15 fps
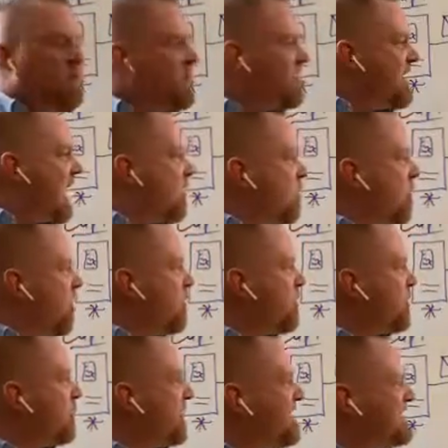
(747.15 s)
to now go
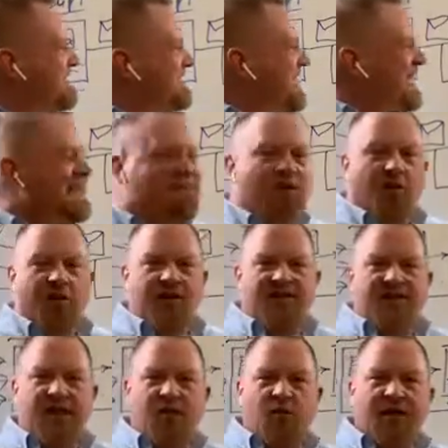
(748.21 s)
through a secondary
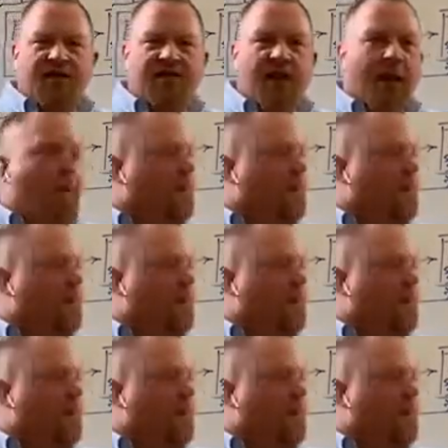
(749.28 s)
sequence.